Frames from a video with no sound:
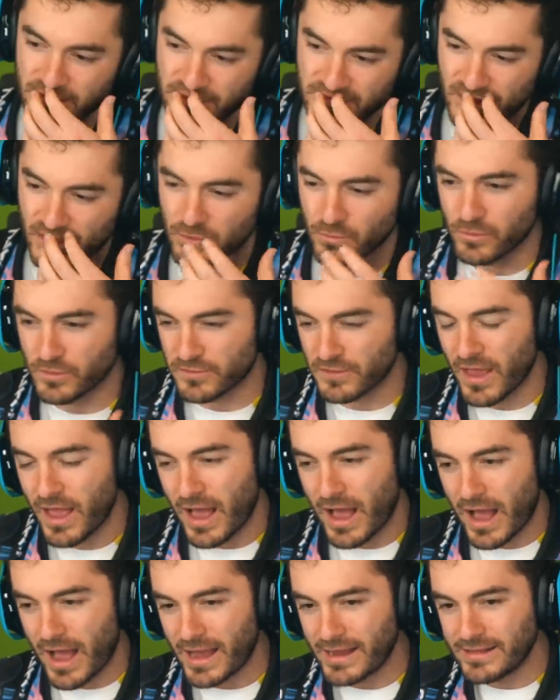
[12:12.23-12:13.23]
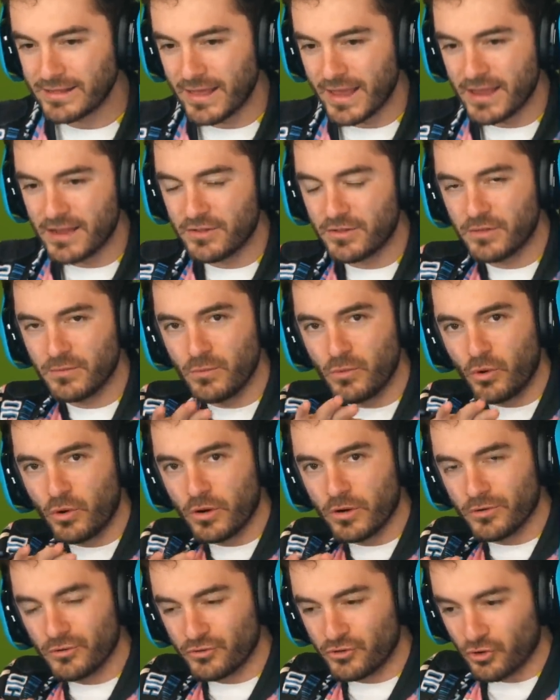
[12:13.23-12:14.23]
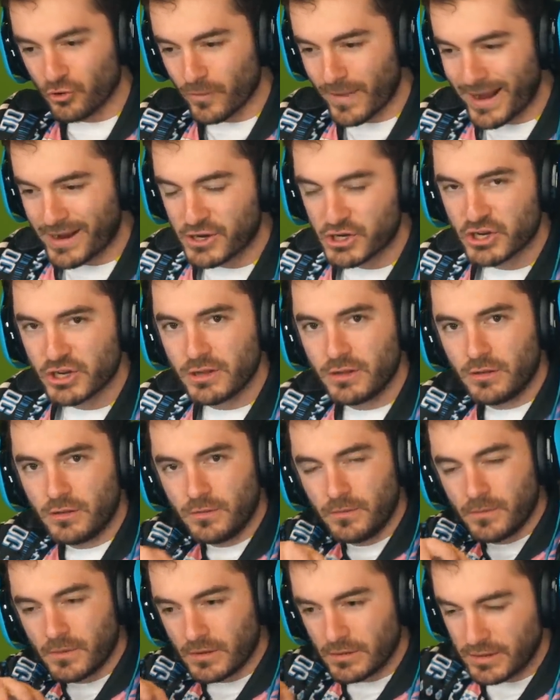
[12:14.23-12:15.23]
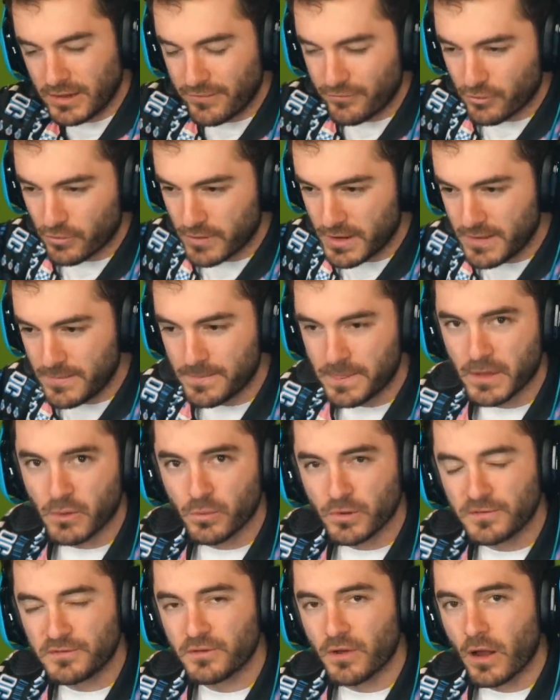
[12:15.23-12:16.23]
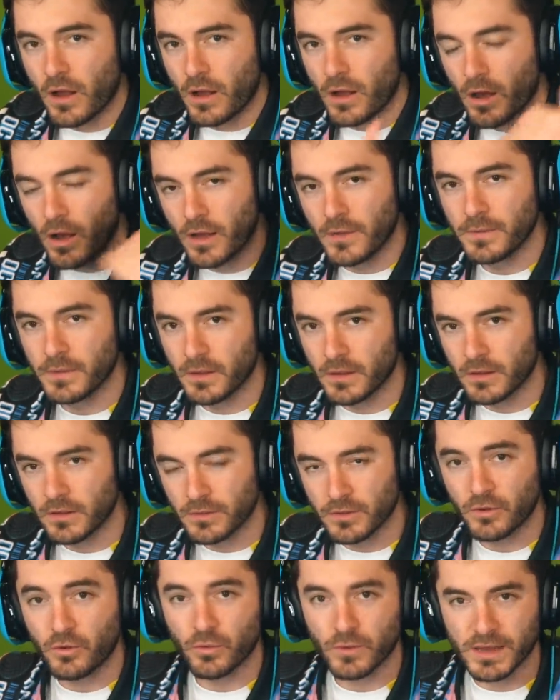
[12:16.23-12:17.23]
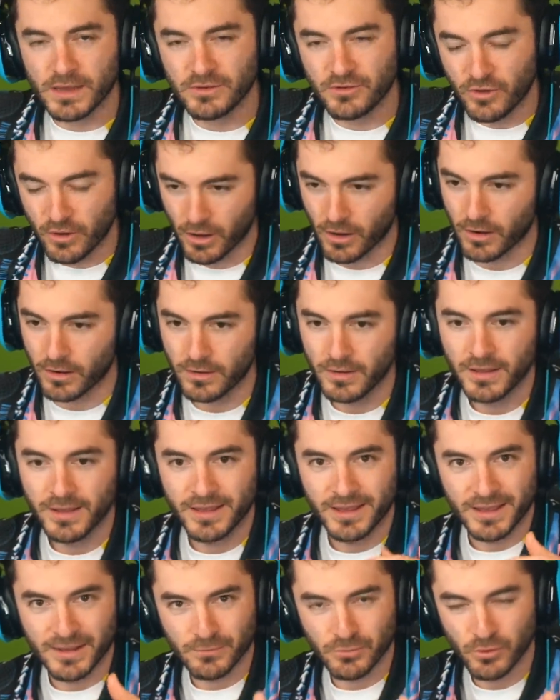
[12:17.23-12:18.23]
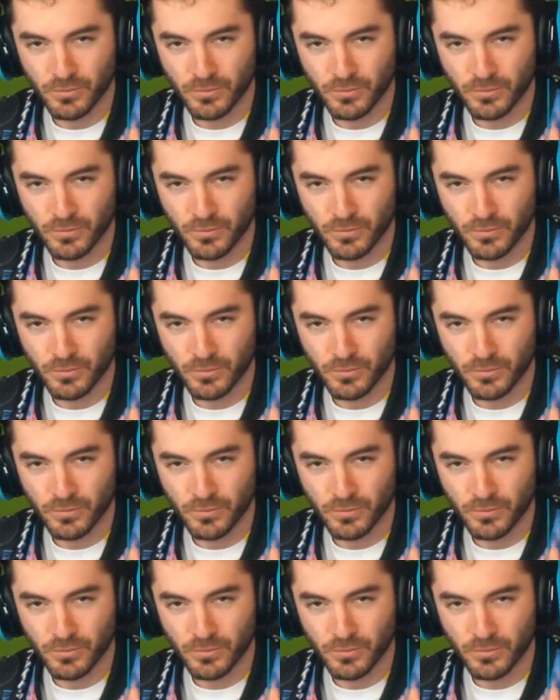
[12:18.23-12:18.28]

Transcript: said was I liked the more directional livery that we saw on the green car in